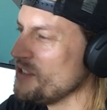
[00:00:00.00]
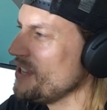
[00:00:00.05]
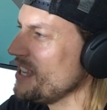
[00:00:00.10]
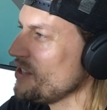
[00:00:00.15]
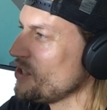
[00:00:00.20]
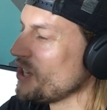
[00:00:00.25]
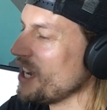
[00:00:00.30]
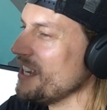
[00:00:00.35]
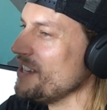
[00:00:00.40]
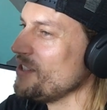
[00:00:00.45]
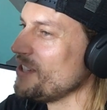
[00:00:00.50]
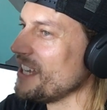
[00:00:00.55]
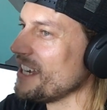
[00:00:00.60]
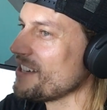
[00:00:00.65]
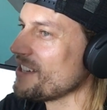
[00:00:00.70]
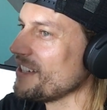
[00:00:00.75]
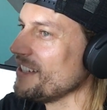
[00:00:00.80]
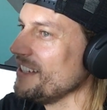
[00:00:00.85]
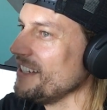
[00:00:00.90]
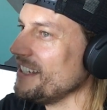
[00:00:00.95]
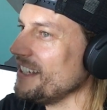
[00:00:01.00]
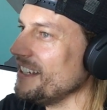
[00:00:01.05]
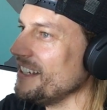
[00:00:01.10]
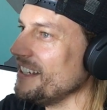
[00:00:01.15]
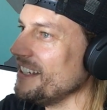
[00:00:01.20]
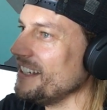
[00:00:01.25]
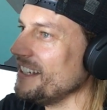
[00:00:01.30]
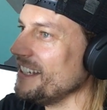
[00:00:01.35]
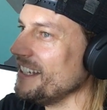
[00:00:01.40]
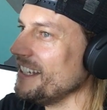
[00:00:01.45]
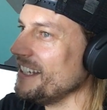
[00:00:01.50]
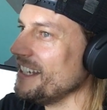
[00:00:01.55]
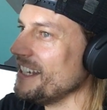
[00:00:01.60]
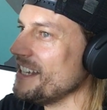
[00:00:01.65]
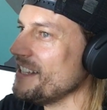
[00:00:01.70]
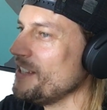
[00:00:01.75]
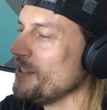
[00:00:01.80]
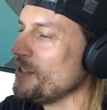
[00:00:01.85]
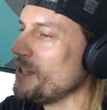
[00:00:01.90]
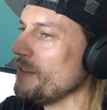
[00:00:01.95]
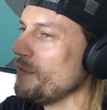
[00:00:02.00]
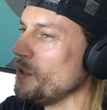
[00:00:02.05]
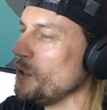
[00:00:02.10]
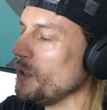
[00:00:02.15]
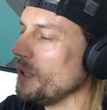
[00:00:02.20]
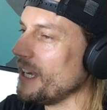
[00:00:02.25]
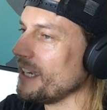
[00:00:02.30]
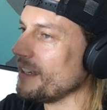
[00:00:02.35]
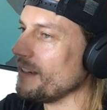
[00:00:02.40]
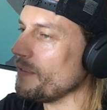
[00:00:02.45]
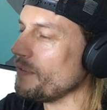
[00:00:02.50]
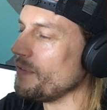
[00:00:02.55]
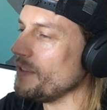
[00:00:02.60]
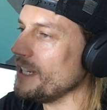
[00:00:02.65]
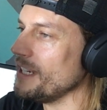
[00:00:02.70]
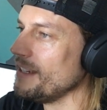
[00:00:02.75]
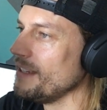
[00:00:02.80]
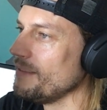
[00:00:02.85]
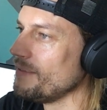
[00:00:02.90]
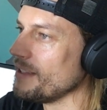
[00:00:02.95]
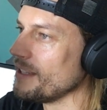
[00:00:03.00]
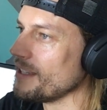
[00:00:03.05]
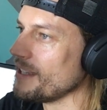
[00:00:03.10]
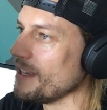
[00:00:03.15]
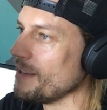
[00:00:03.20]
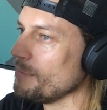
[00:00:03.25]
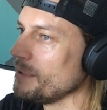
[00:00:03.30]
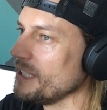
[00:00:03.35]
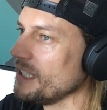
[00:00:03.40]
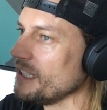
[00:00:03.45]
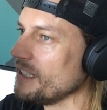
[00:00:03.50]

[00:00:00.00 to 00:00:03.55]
Has that changed actually? Has this given you like an affinity for the camping?